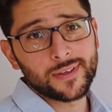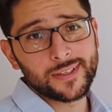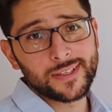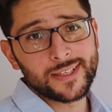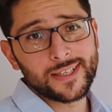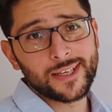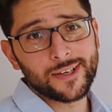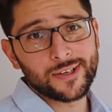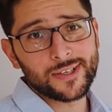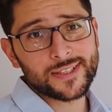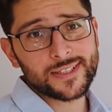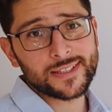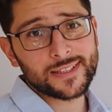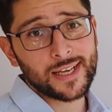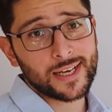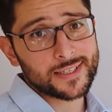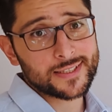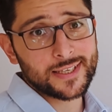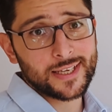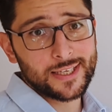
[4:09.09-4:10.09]
here in
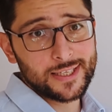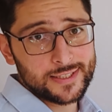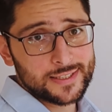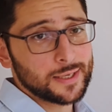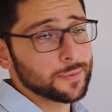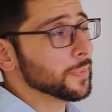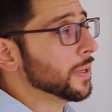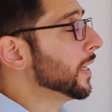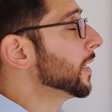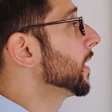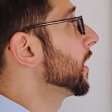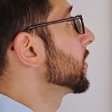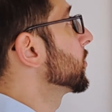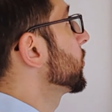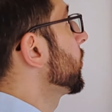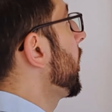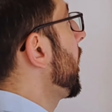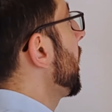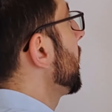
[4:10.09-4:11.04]
ESENtaxa? It's Albania. So